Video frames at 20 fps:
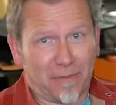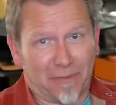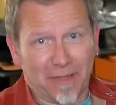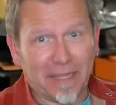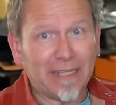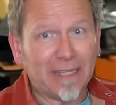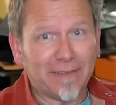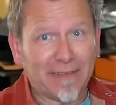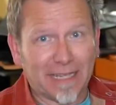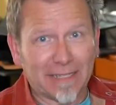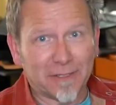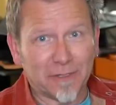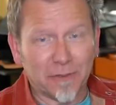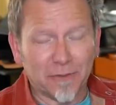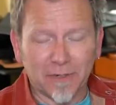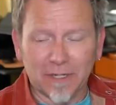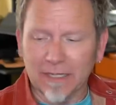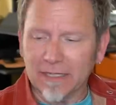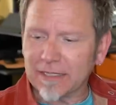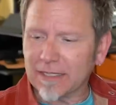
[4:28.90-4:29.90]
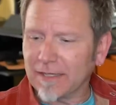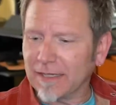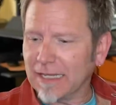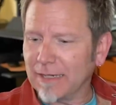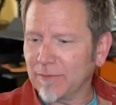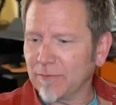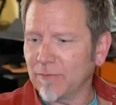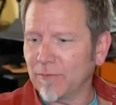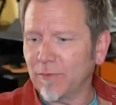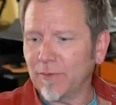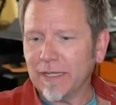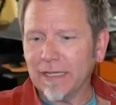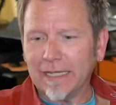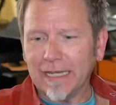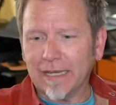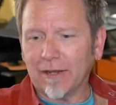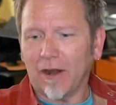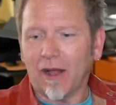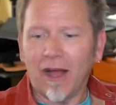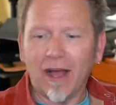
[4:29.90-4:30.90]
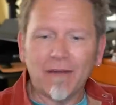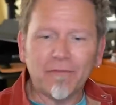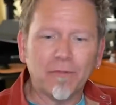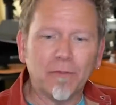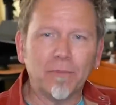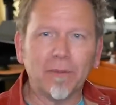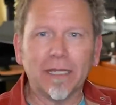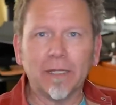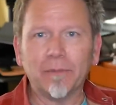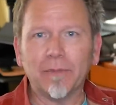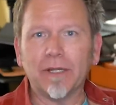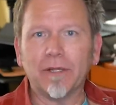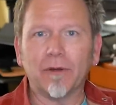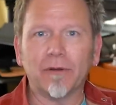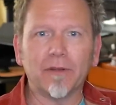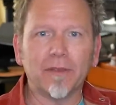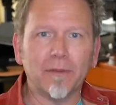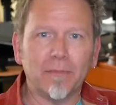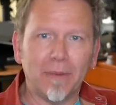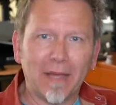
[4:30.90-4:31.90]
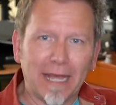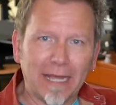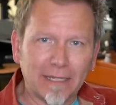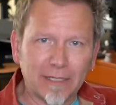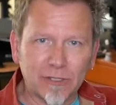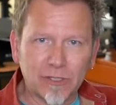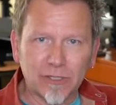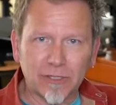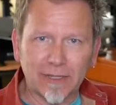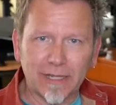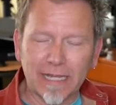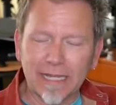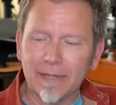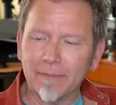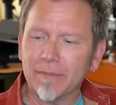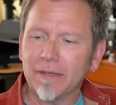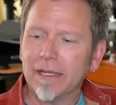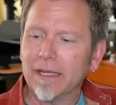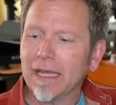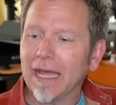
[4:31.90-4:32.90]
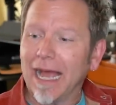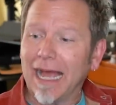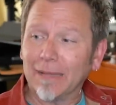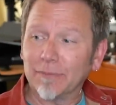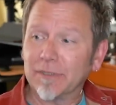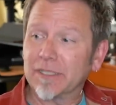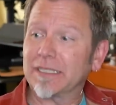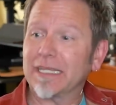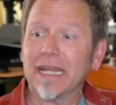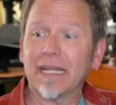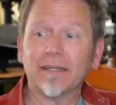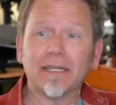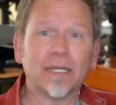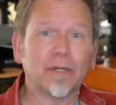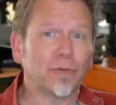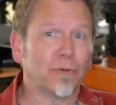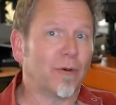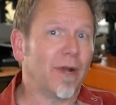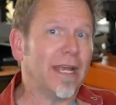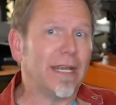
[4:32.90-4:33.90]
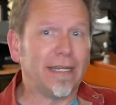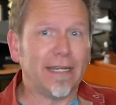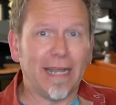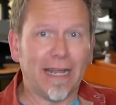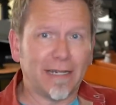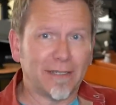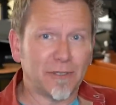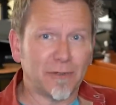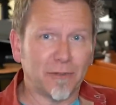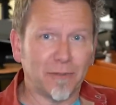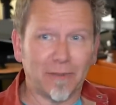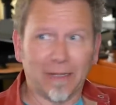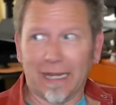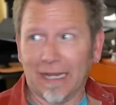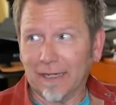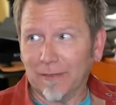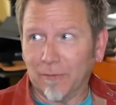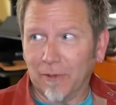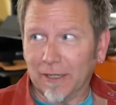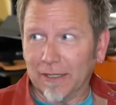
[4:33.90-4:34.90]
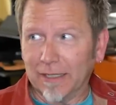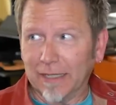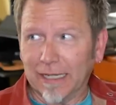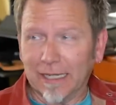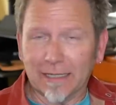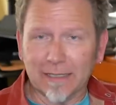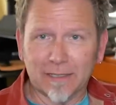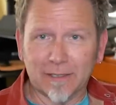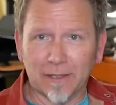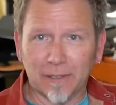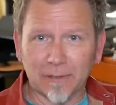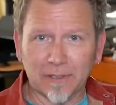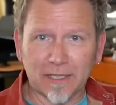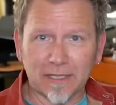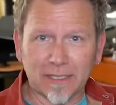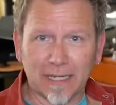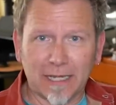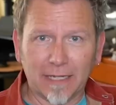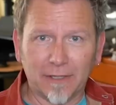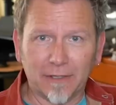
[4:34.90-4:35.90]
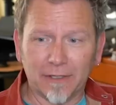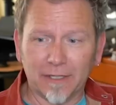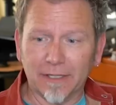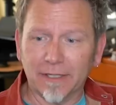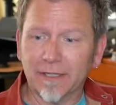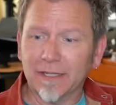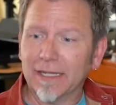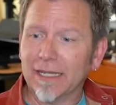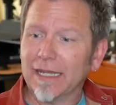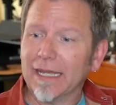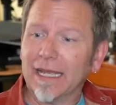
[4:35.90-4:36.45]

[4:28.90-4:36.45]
thinking that's who he is, and then we get off the plane, we go to the baggage claim. I'm standing right next to him. I kind of wanted to get as close as I could.